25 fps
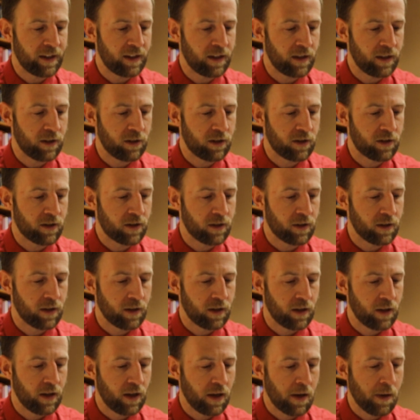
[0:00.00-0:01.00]
is,
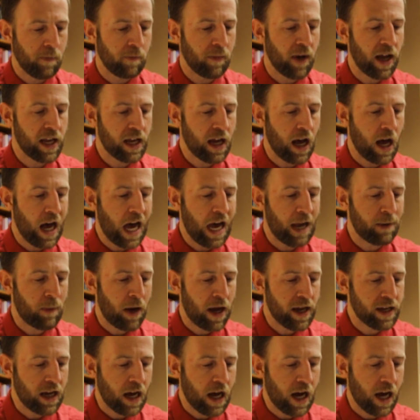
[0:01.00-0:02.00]
My God,
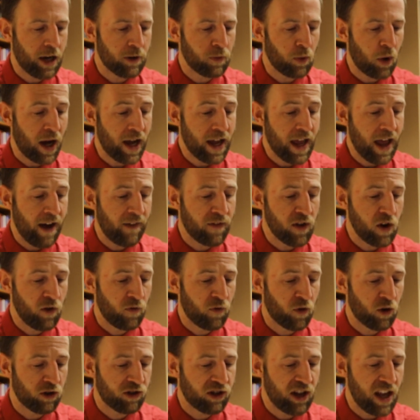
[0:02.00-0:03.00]
my God, why have you
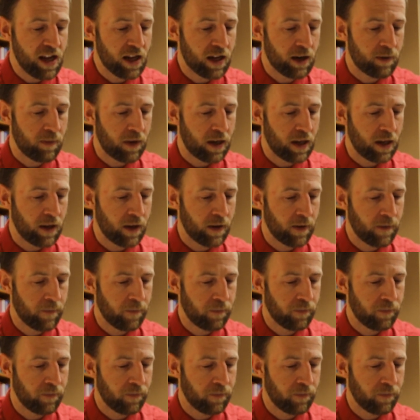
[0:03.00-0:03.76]
forsaken me?